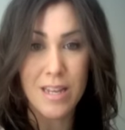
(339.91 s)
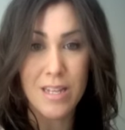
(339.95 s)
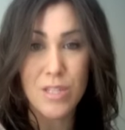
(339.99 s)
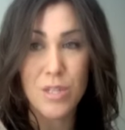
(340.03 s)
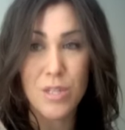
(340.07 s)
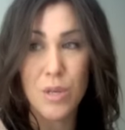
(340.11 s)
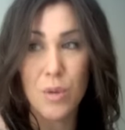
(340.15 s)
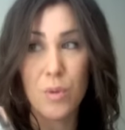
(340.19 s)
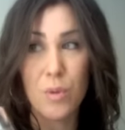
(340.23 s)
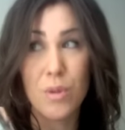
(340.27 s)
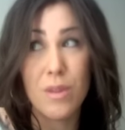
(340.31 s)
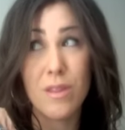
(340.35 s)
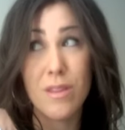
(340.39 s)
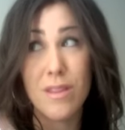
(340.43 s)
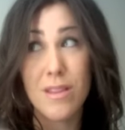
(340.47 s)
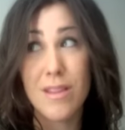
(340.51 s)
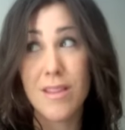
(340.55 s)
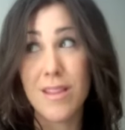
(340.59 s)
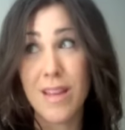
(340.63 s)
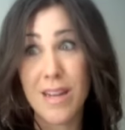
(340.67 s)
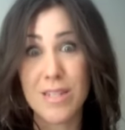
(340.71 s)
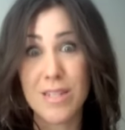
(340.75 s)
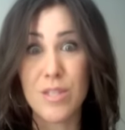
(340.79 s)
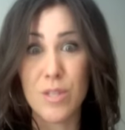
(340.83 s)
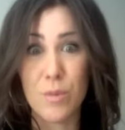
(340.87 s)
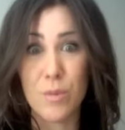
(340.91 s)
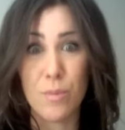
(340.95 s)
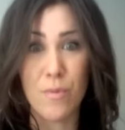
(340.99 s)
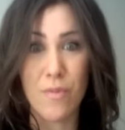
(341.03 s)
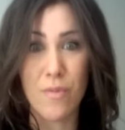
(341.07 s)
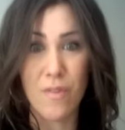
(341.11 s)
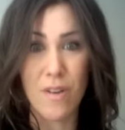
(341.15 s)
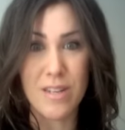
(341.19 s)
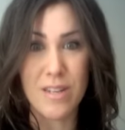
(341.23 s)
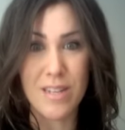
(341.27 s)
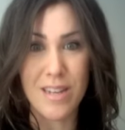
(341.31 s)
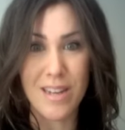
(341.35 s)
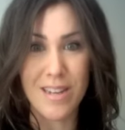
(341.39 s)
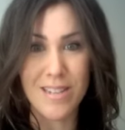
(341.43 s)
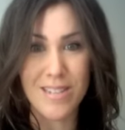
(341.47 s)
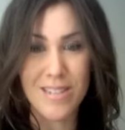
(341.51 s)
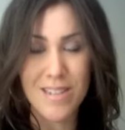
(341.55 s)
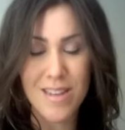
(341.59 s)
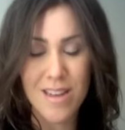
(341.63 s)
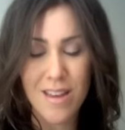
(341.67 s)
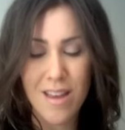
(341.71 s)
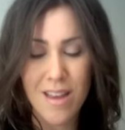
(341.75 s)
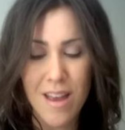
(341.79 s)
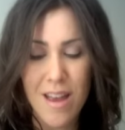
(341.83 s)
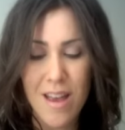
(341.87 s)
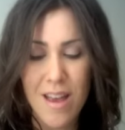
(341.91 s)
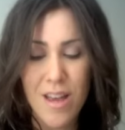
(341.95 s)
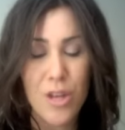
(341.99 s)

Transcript: so that's super fantastic.